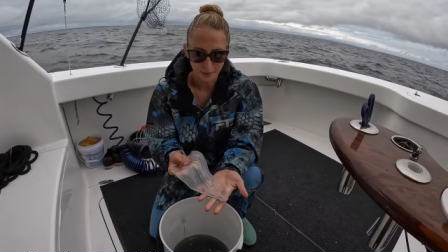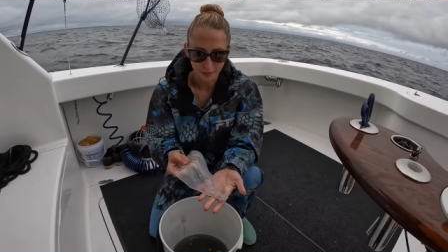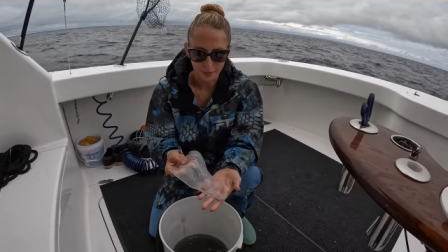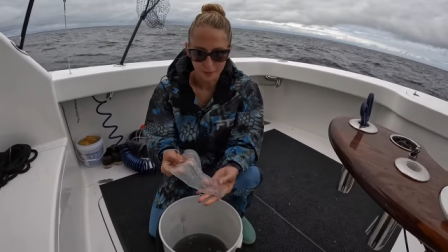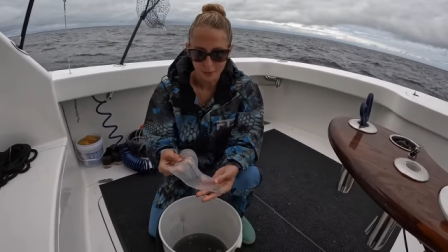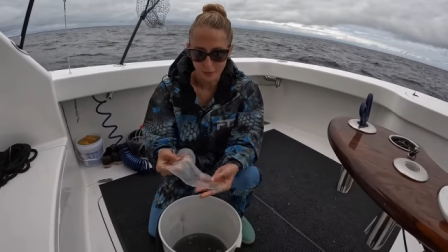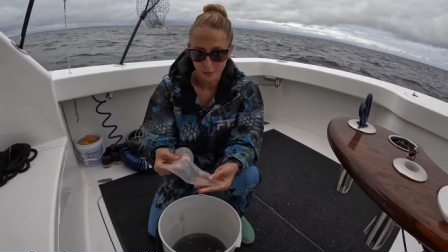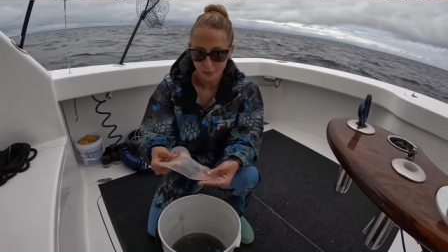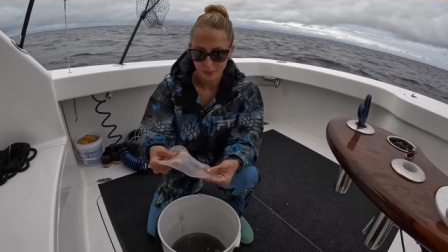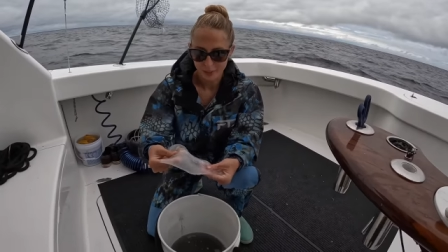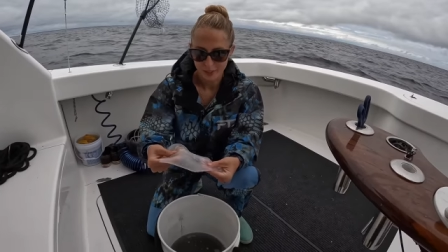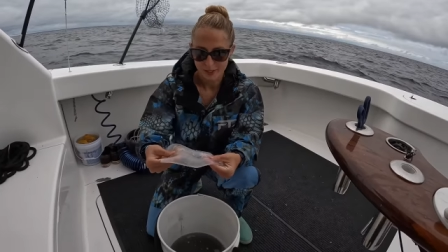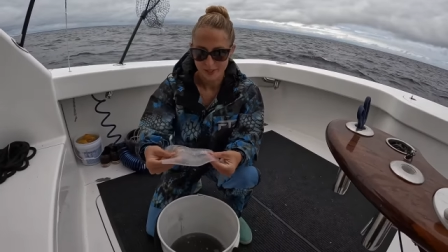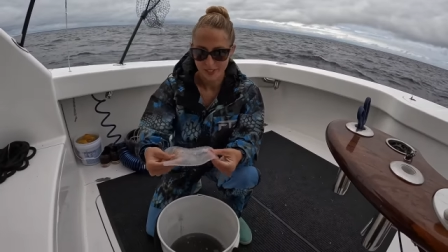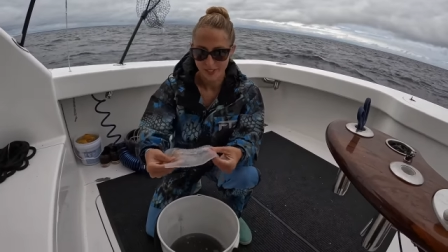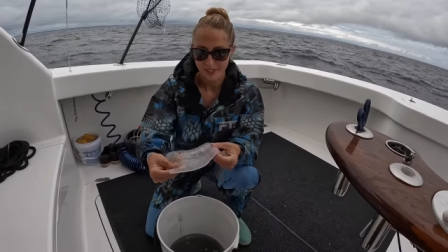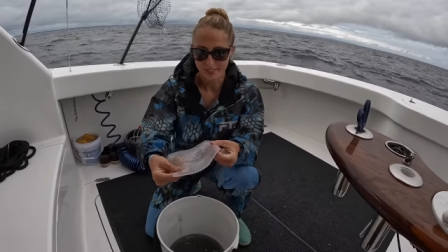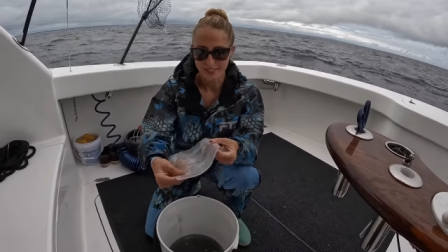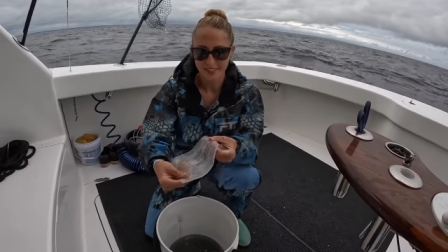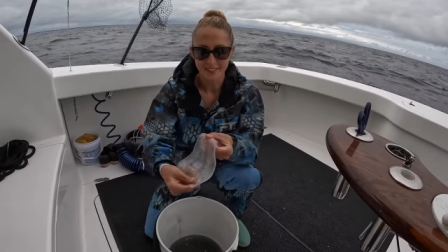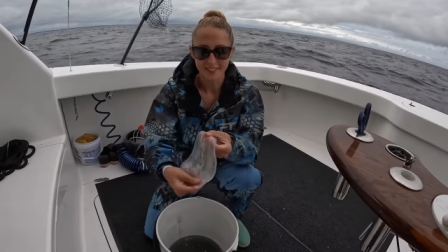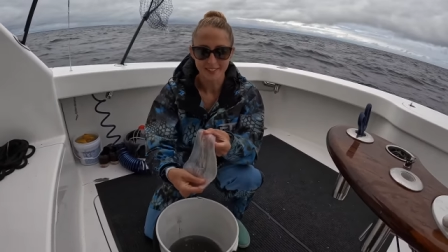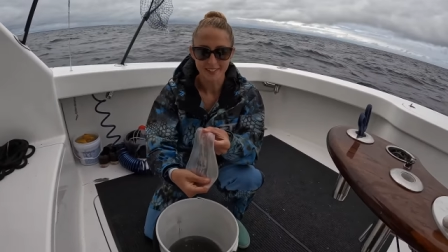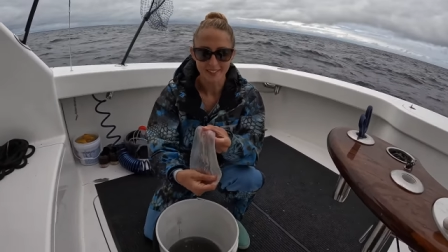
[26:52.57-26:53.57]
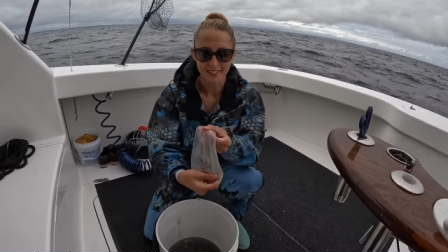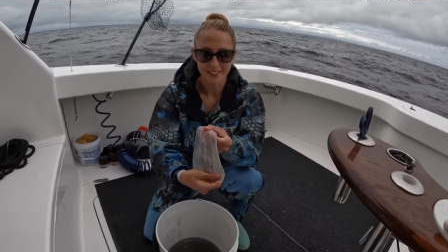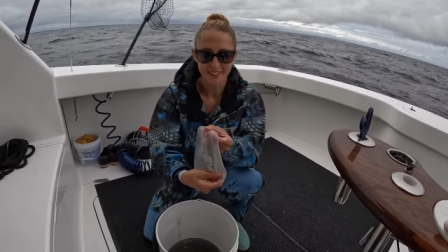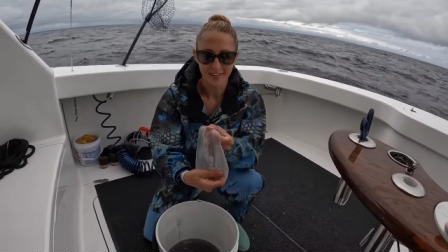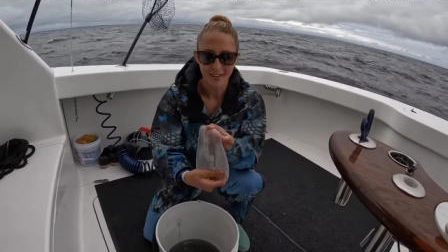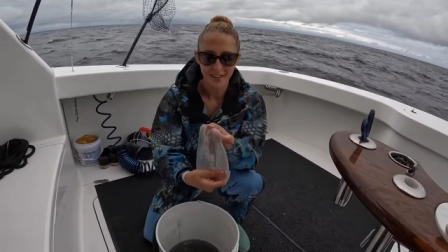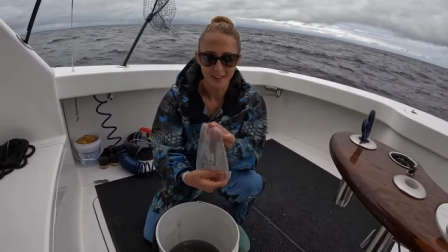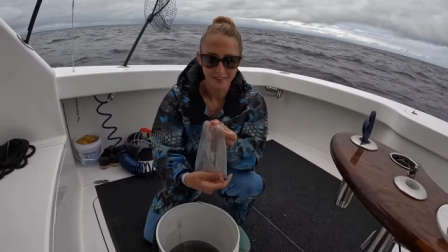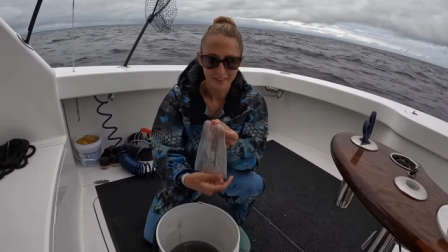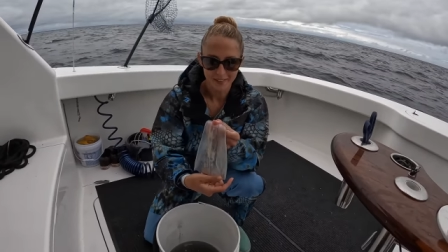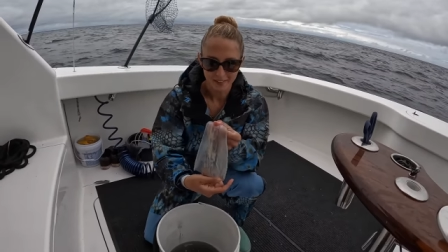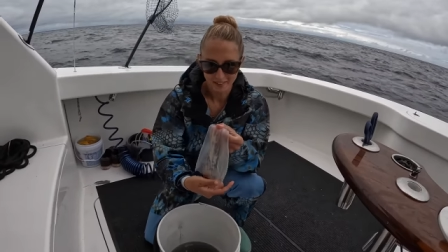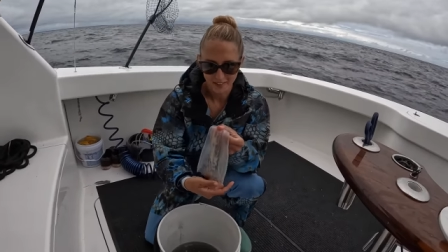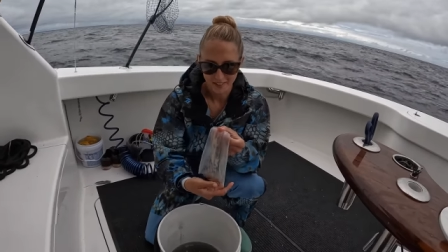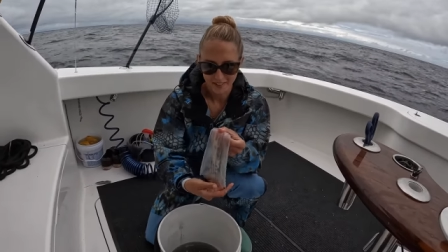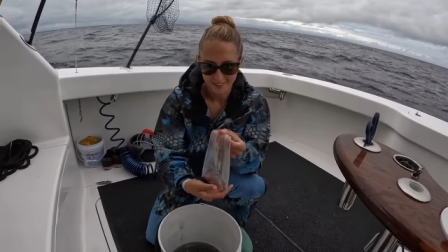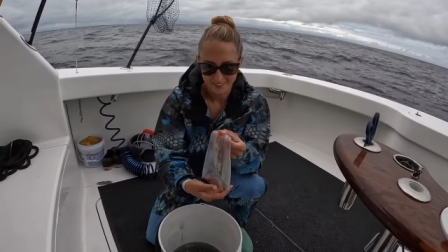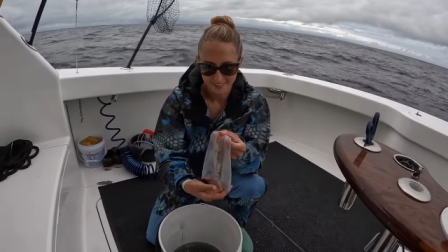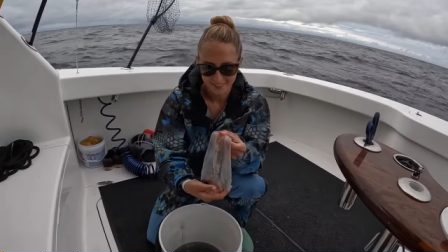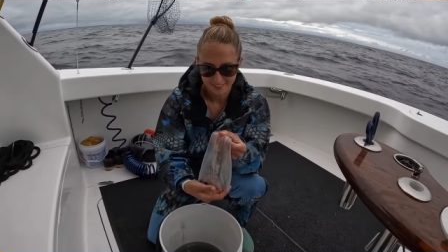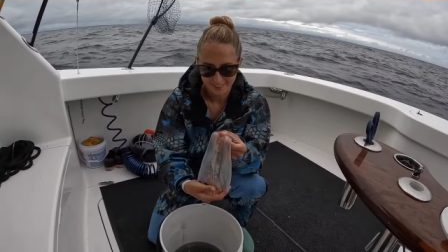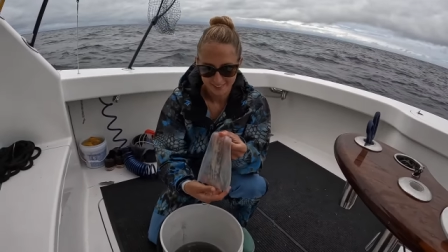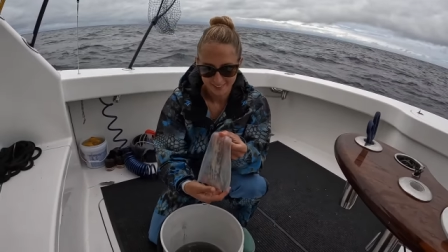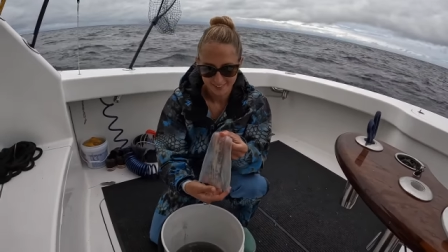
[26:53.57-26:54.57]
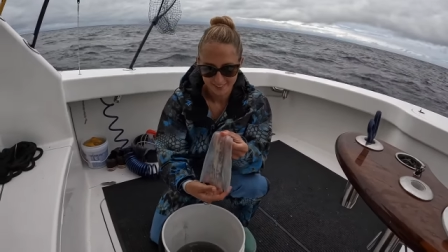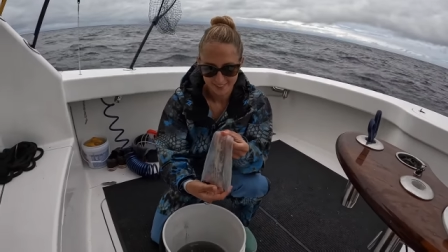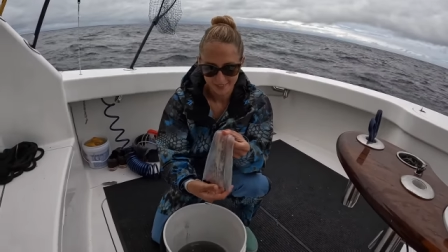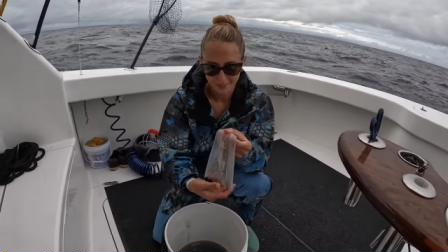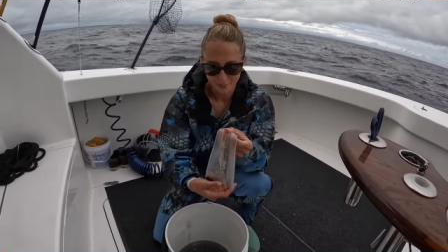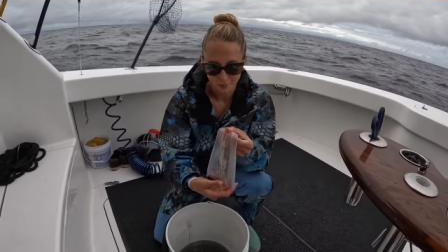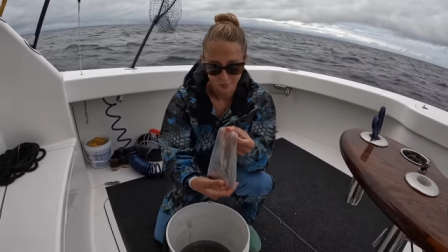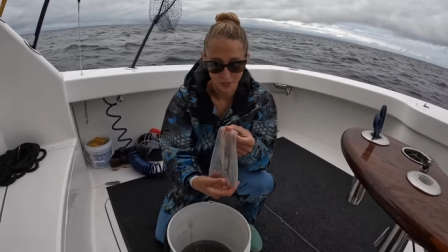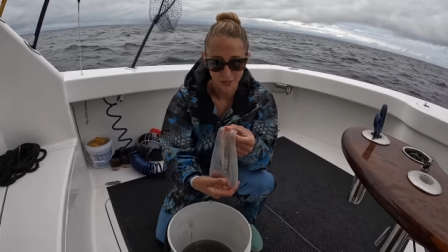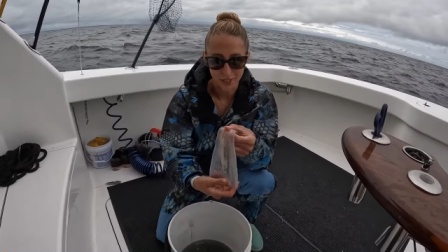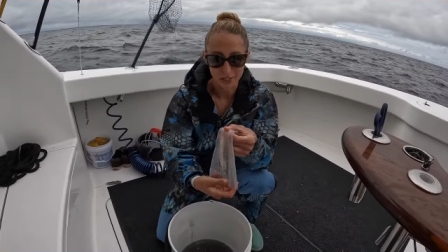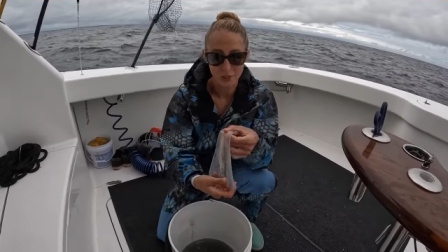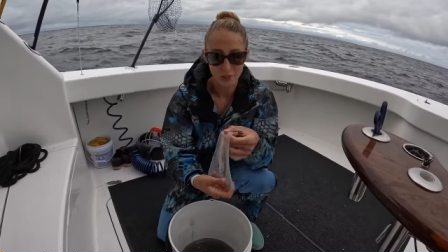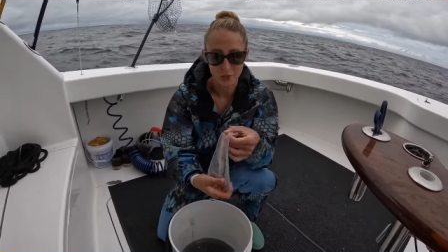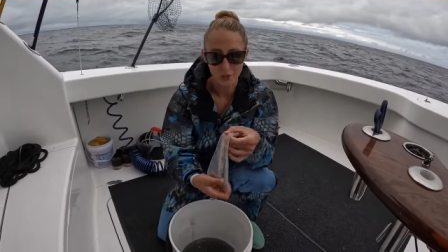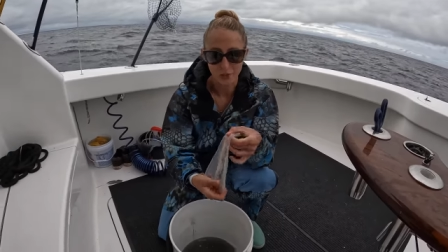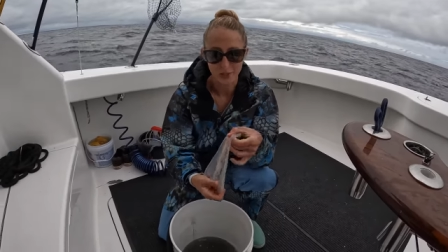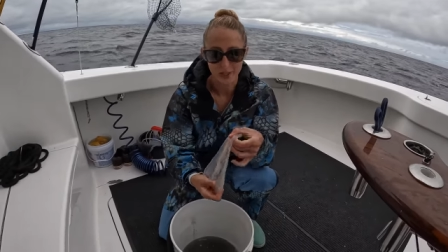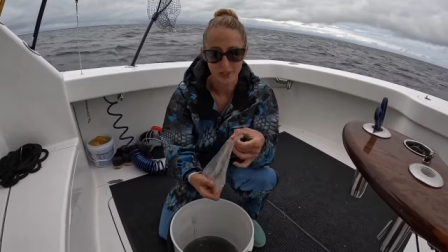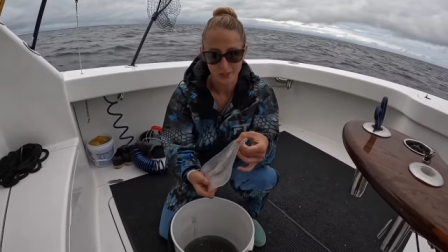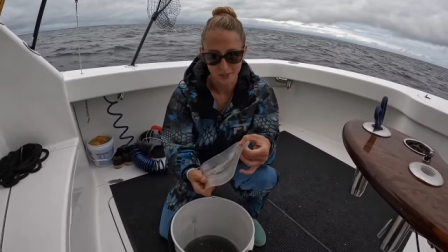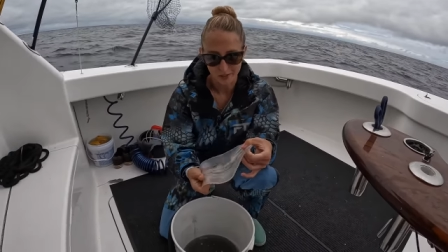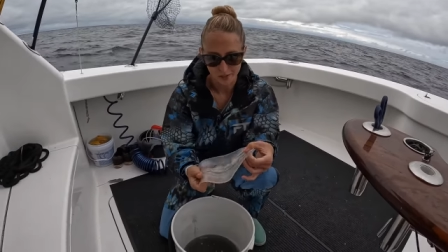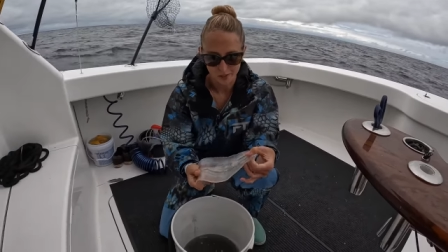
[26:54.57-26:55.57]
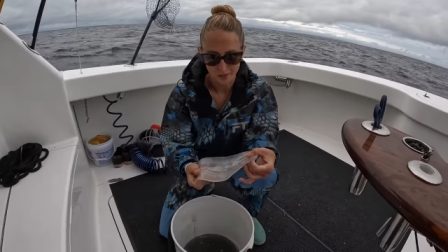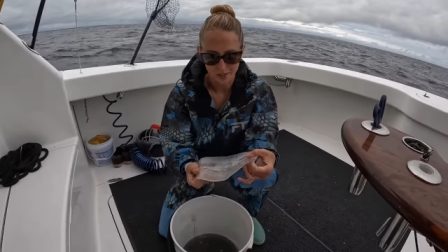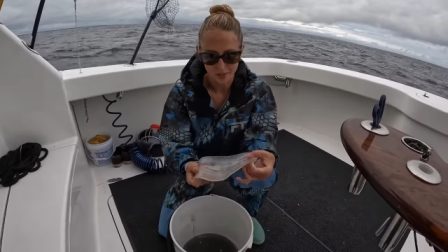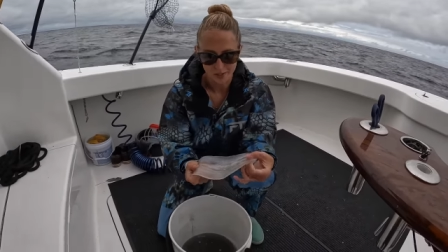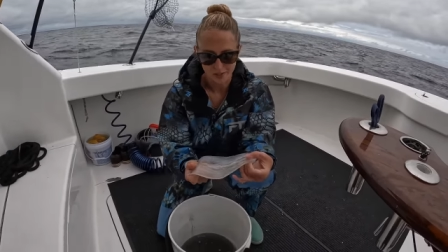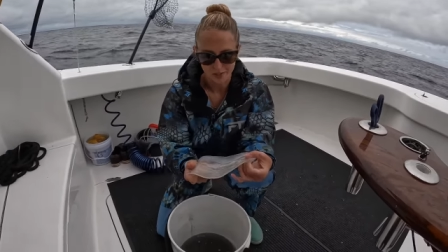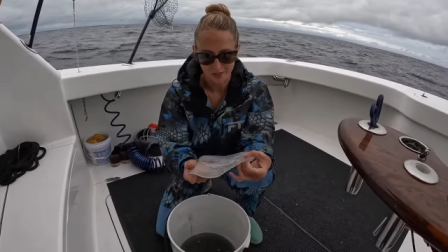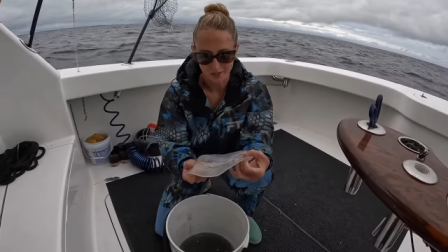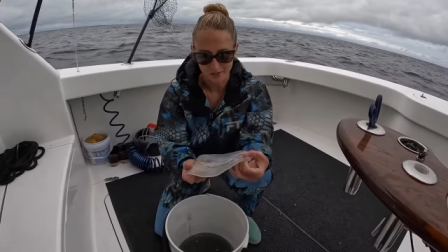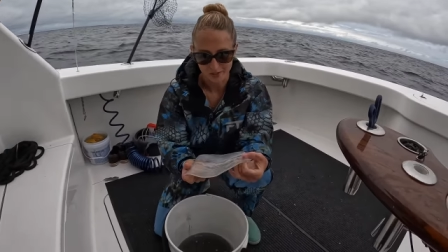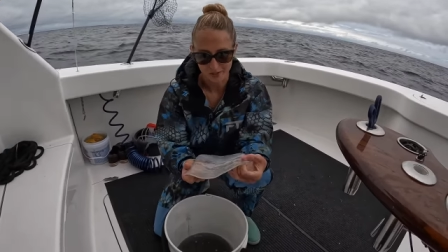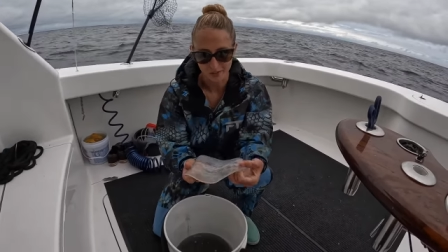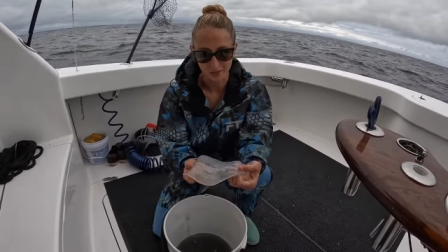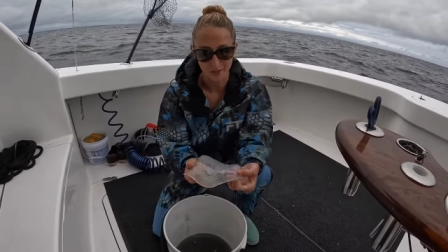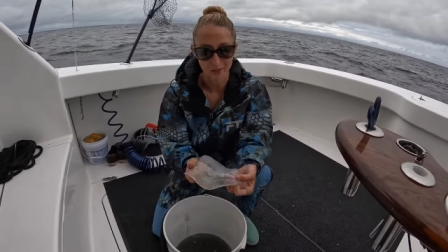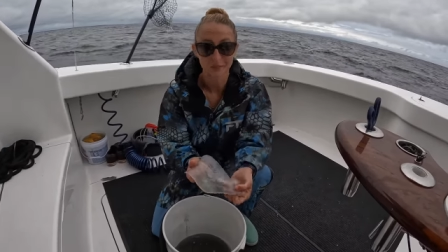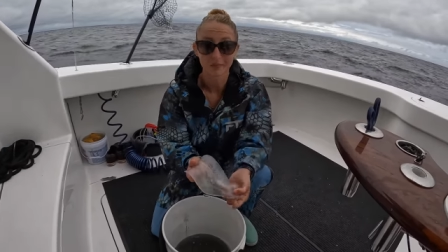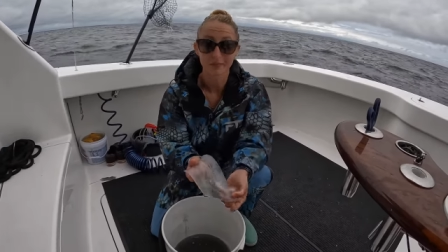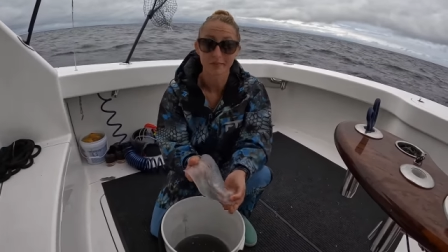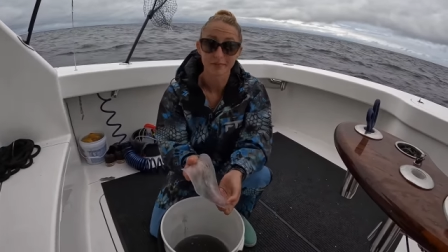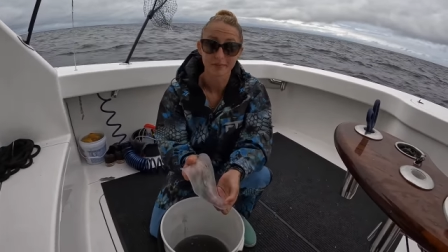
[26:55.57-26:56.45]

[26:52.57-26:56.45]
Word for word: I'm super excited to eat this. I haven't had fresh squid in two years, so